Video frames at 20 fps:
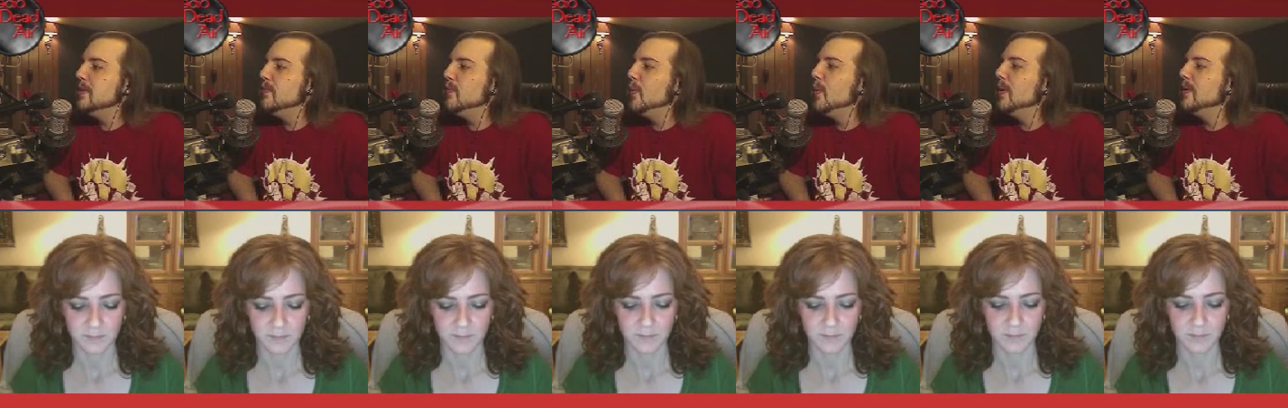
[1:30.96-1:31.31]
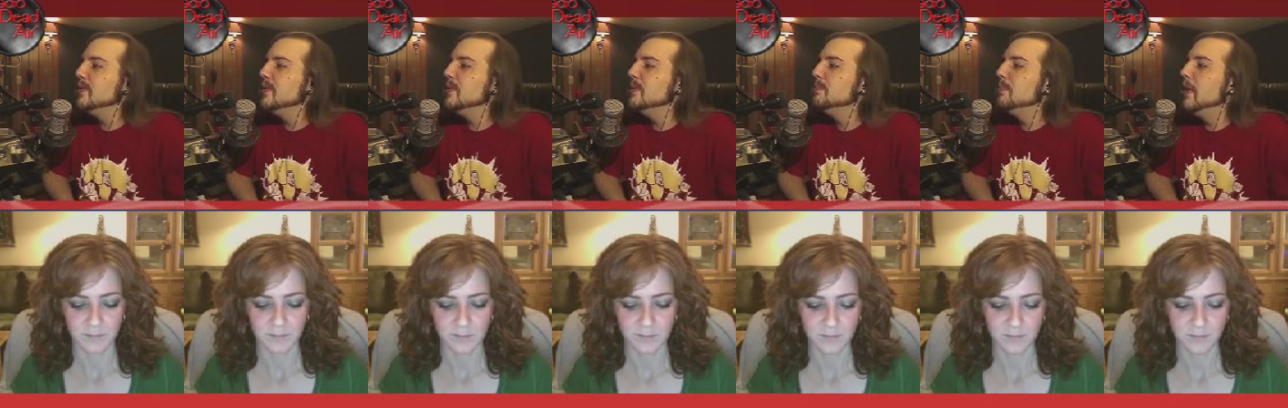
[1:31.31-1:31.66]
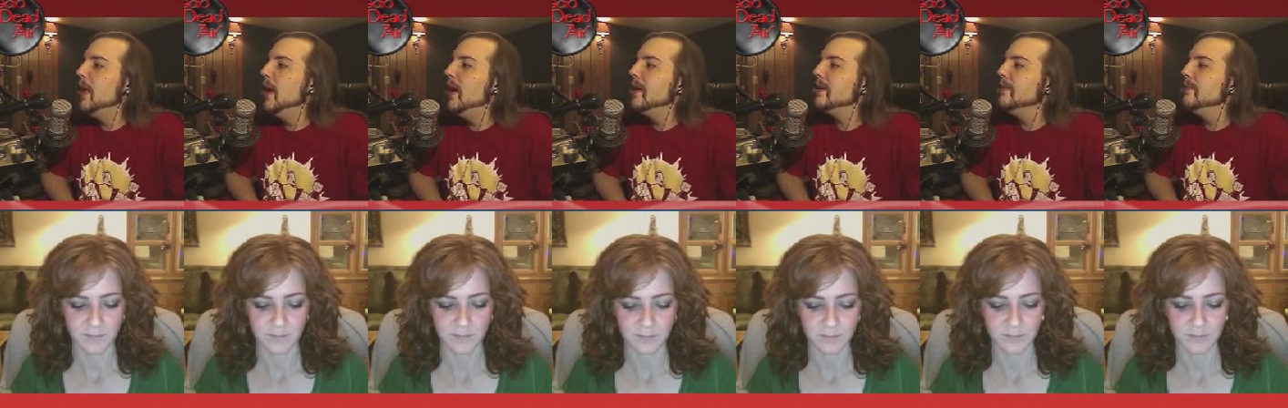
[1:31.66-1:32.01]
Speaker 1: to the 400
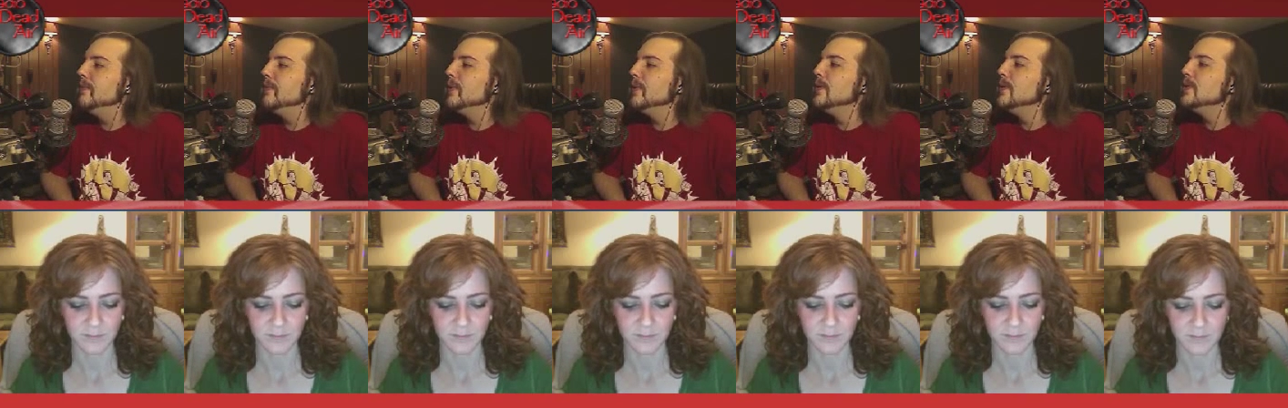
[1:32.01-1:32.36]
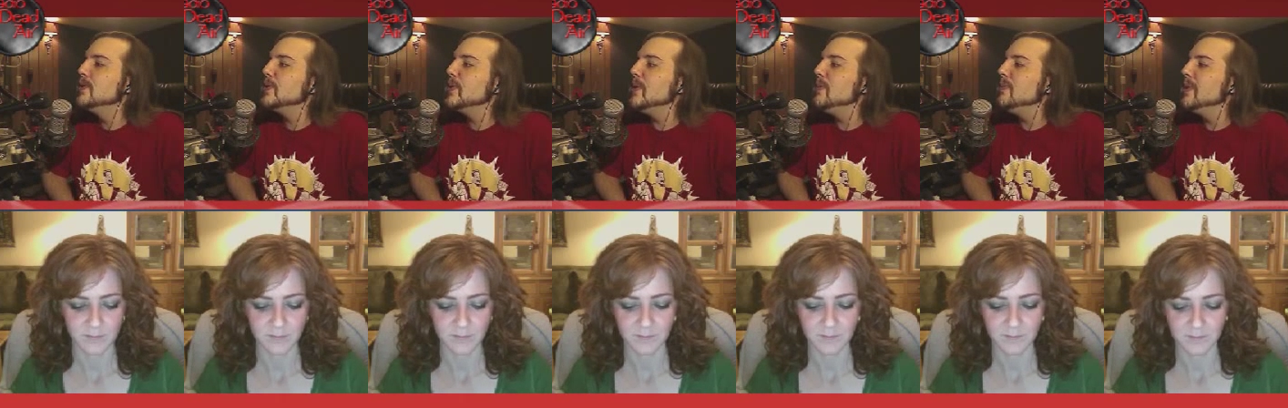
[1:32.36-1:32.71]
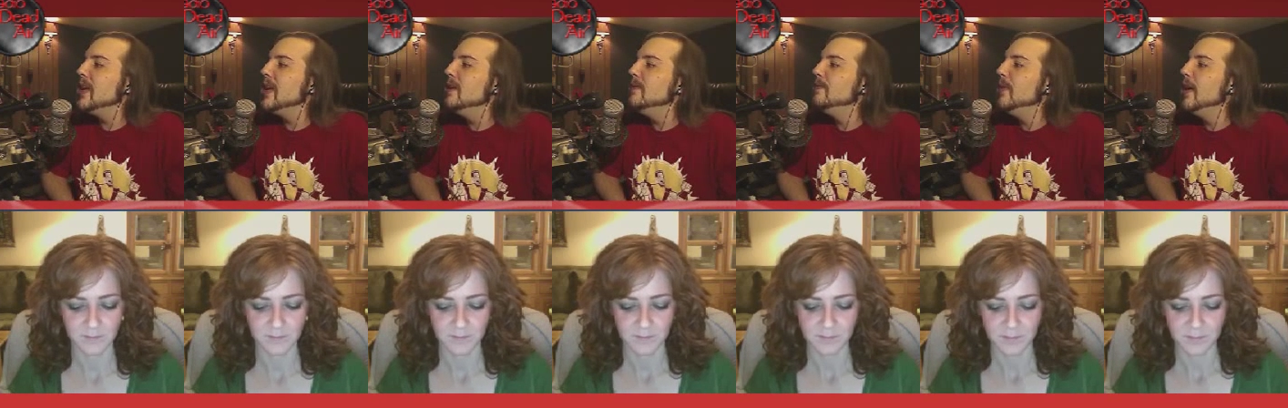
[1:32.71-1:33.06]
block of 3rd Street where
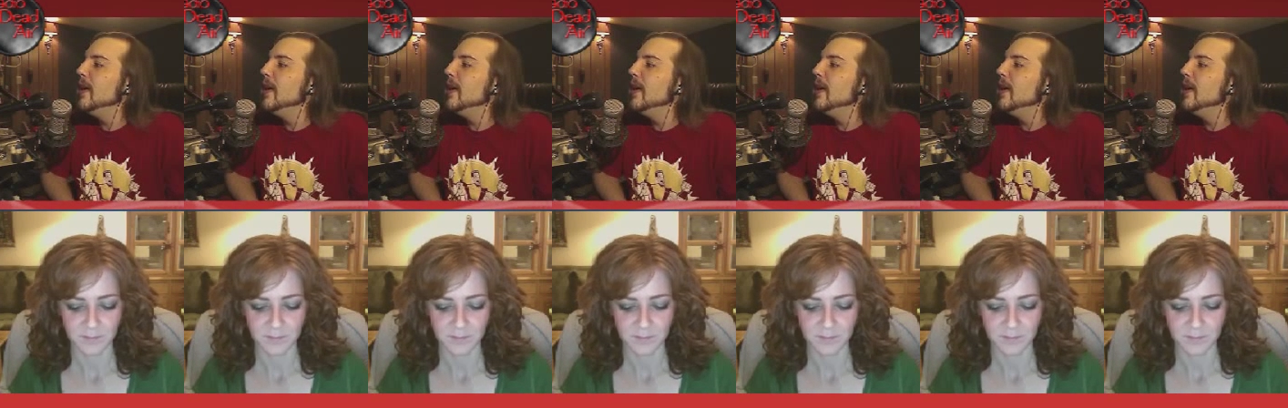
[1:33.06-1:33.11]
they